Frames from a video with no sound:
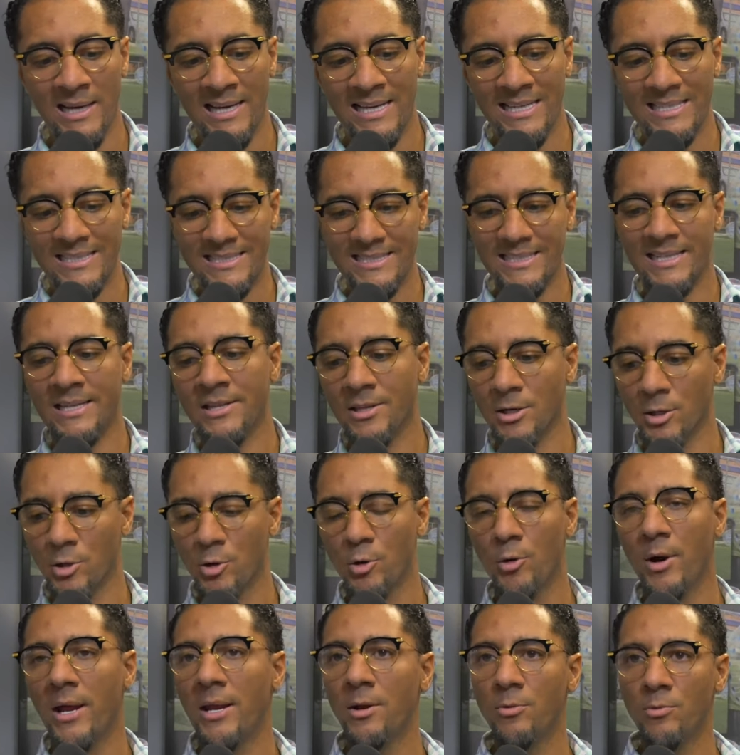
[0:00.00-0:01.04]
is in the
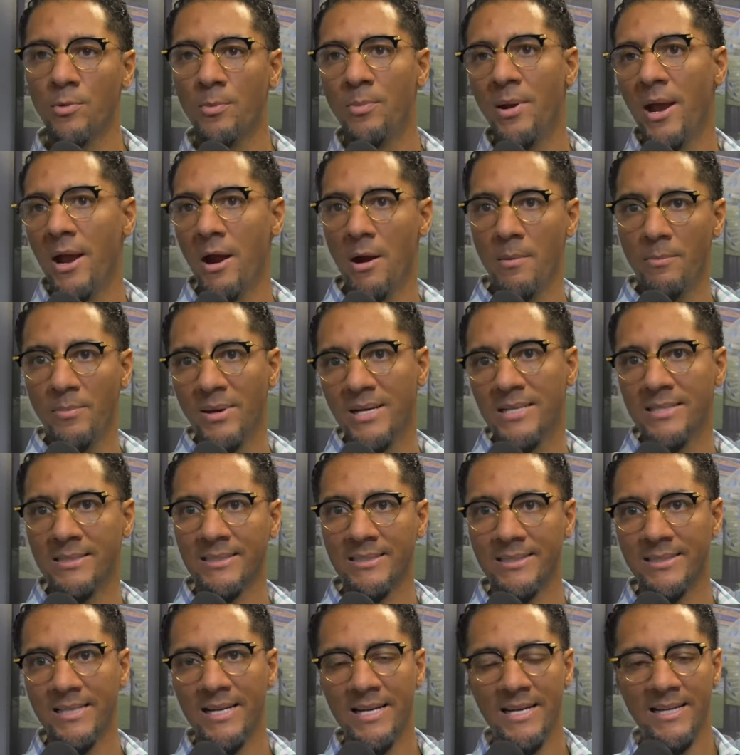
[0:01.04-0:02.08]
credit repair
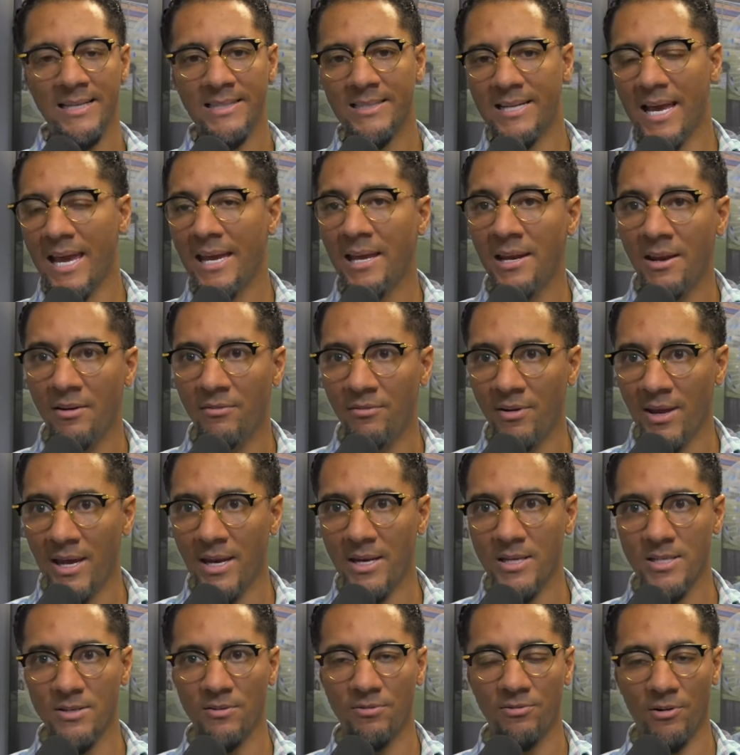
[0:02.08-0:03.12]
business taking
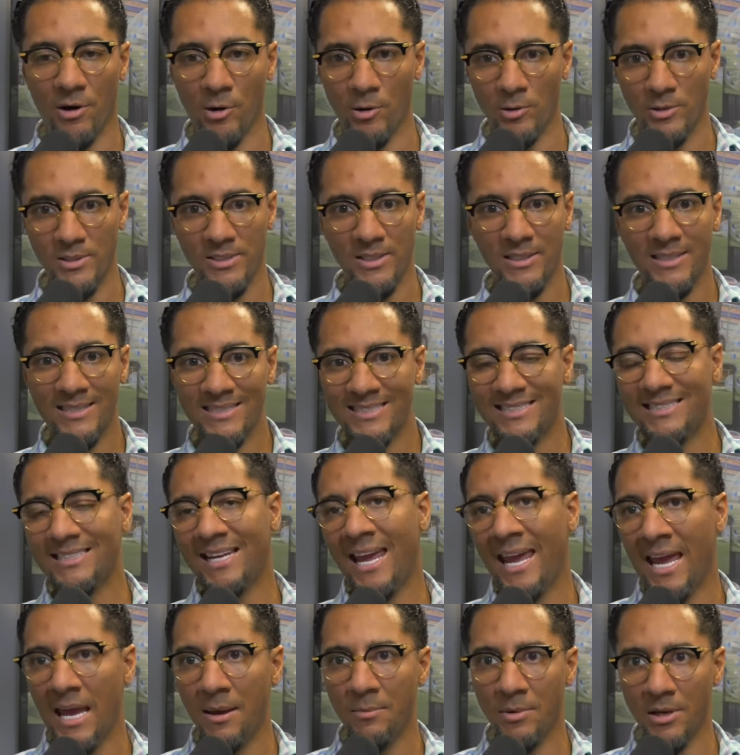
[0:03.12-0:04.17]
advantage of folks
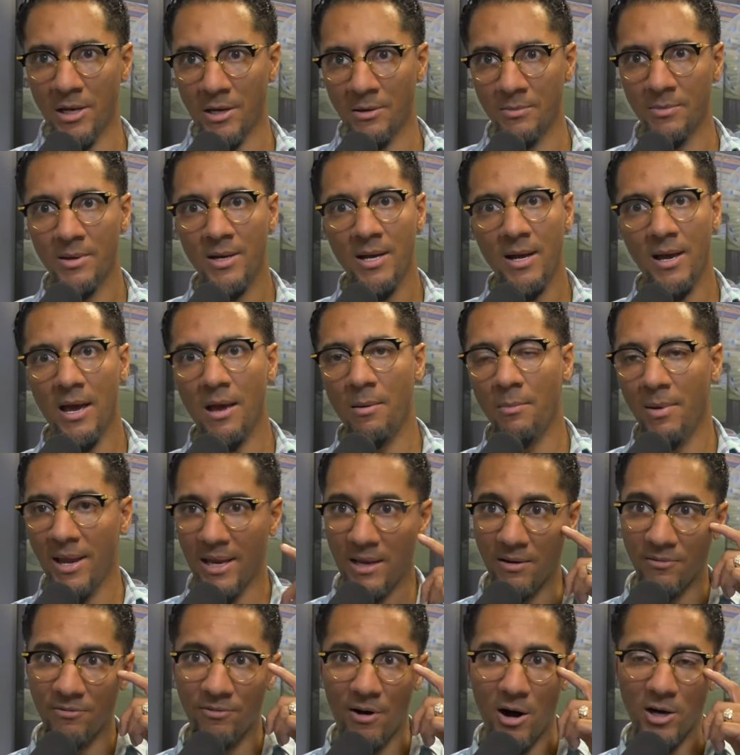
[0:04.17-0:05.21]
scamming them and
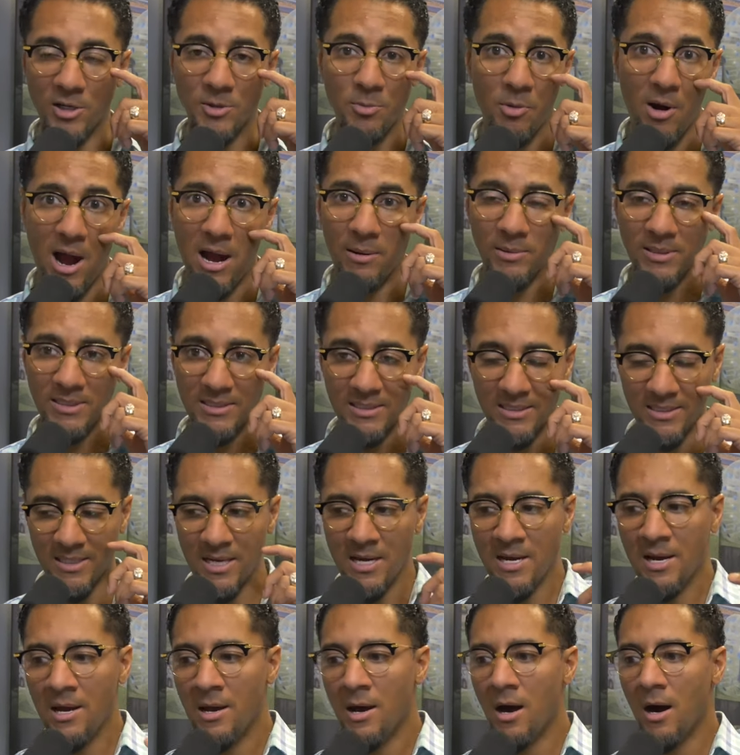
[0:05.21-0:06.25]
making false promises
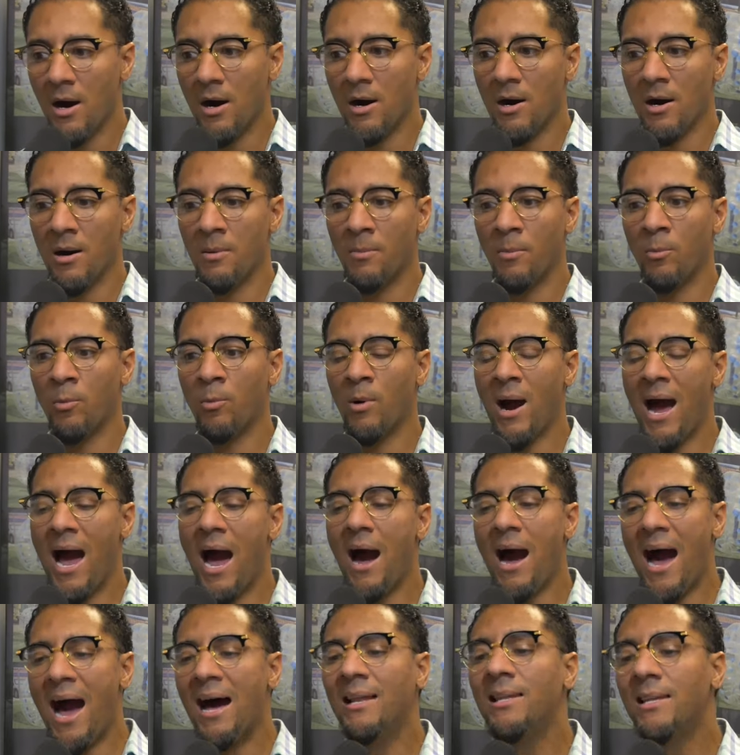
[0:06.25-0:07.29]
um,
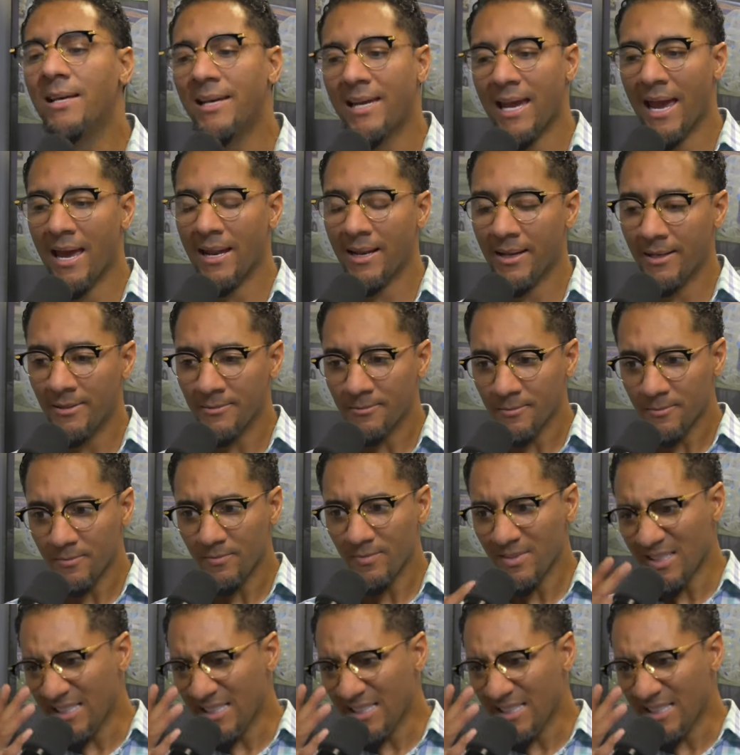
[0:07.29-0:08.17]
how i look at it